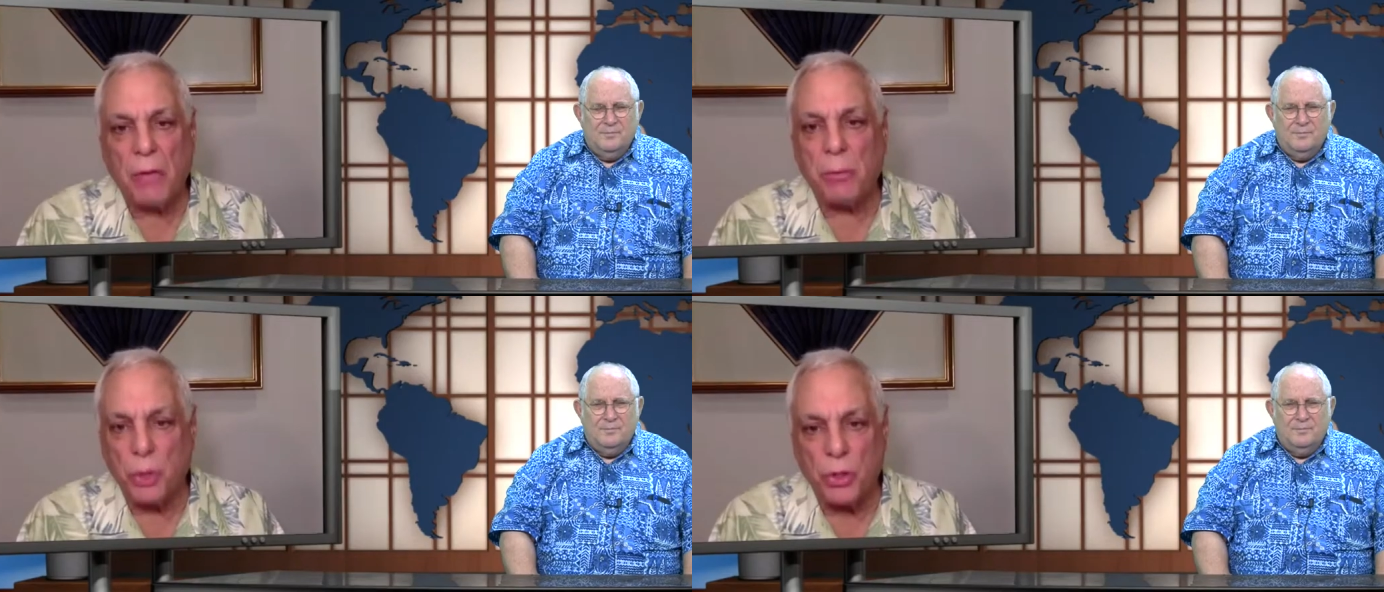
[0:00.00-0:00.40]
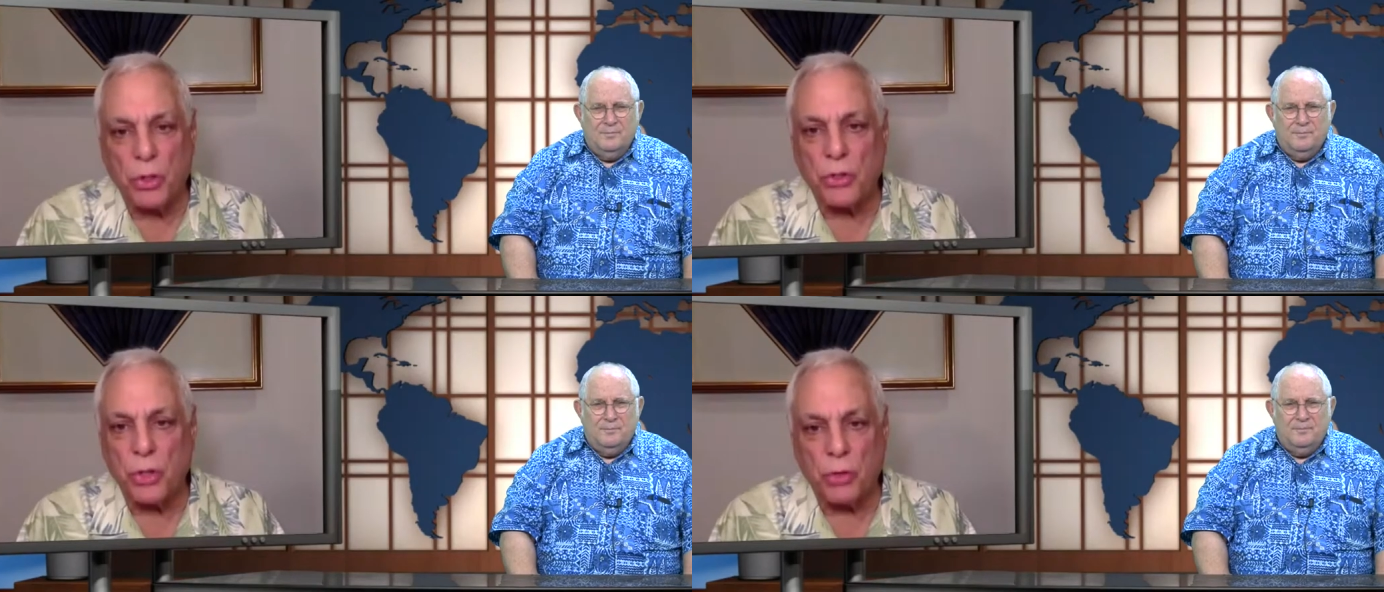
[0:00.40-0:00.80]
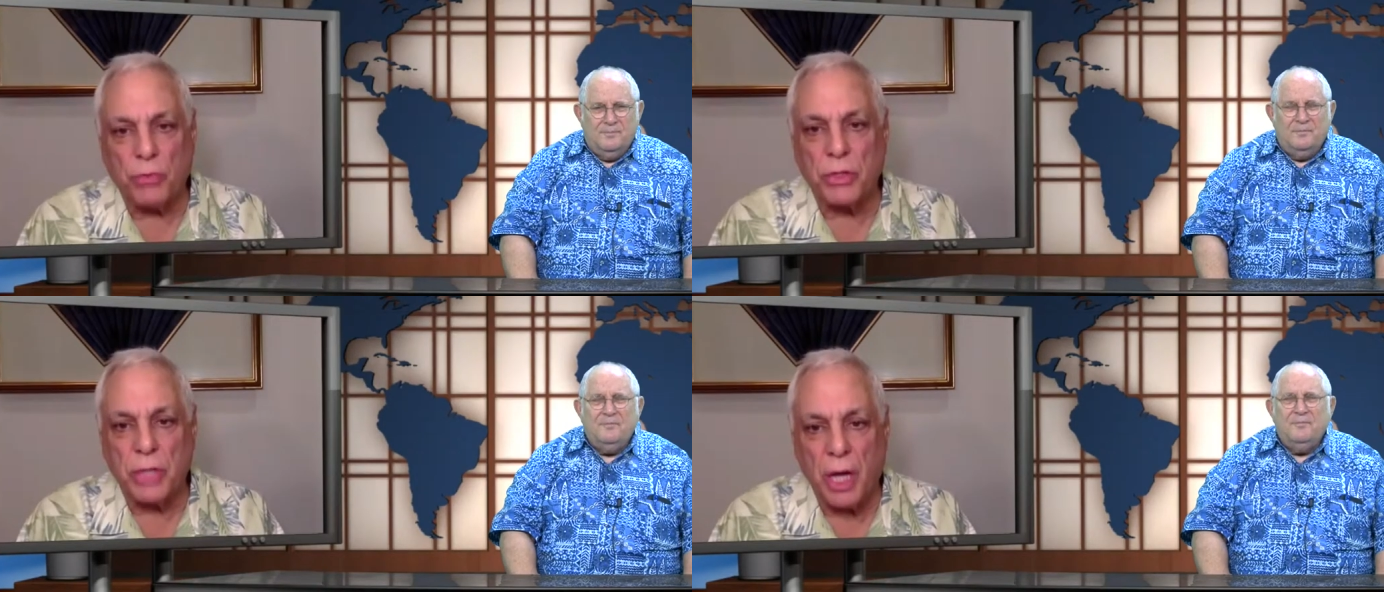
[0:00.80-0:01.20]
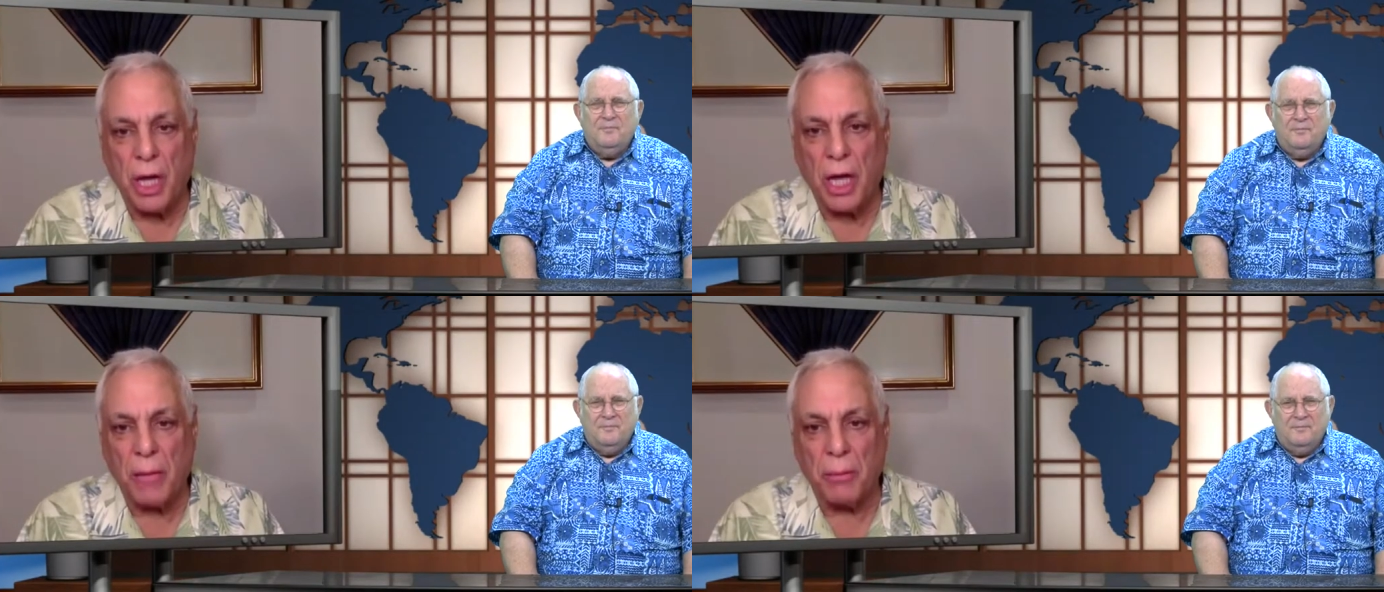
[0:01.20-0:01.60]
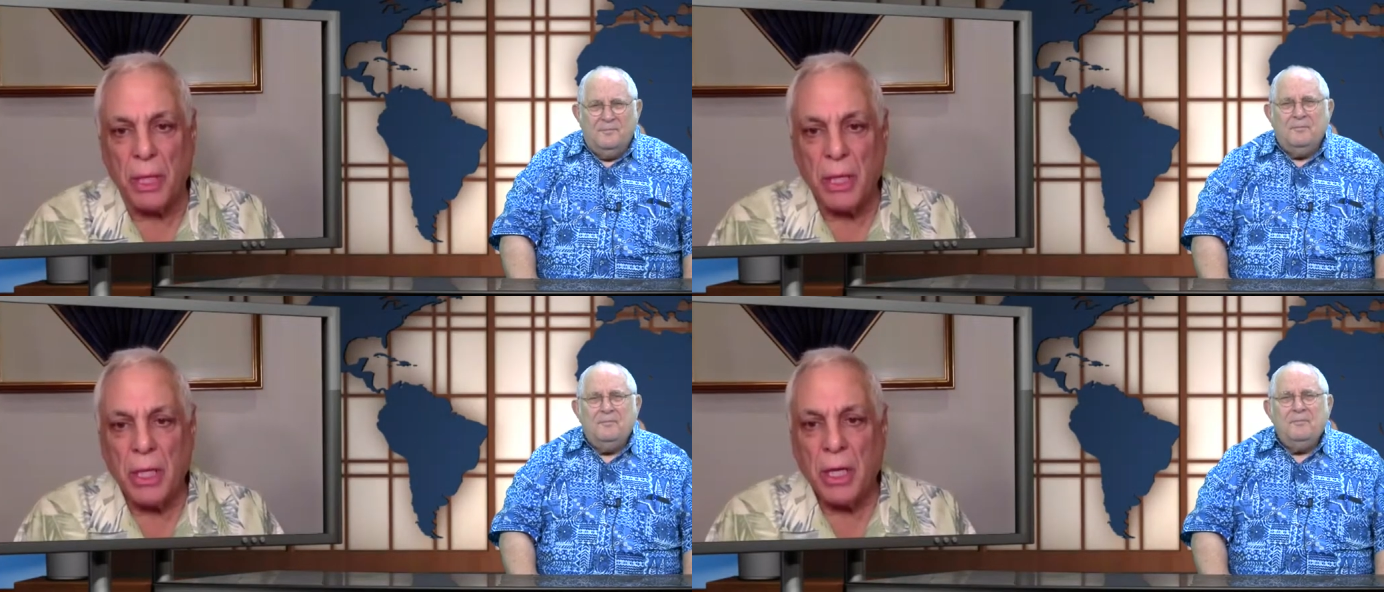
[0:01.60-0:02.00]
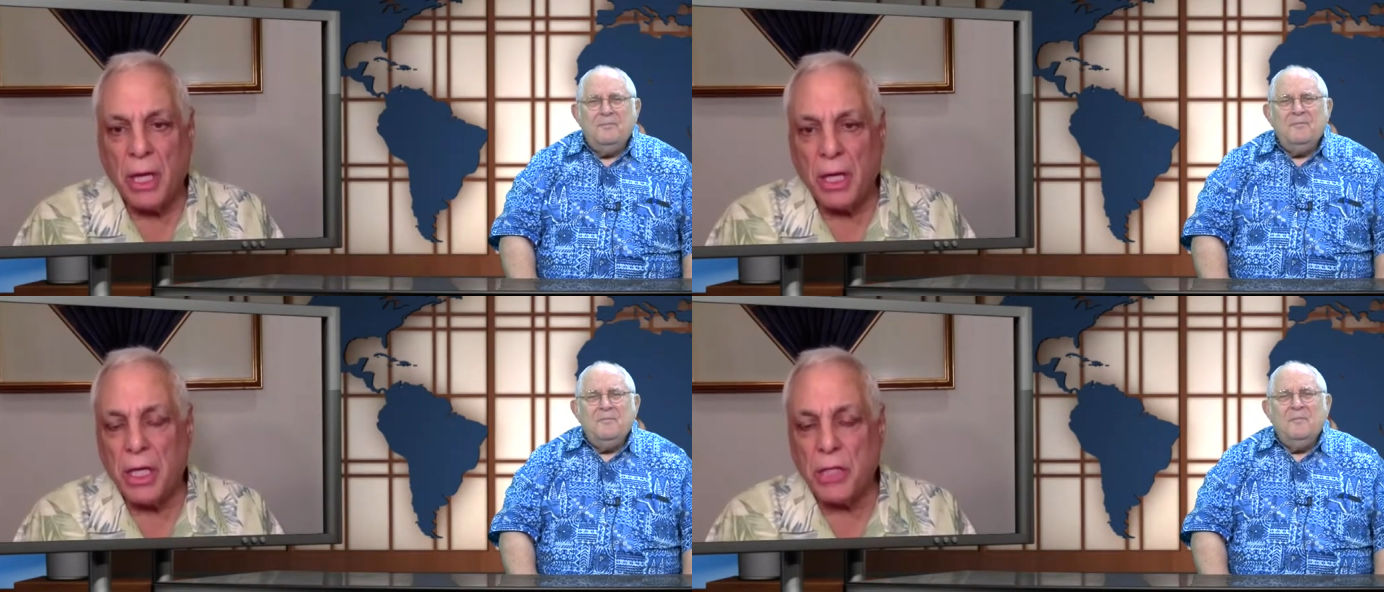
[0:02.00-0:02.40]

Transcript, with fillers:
Speaker 1: emerge over time. Uh,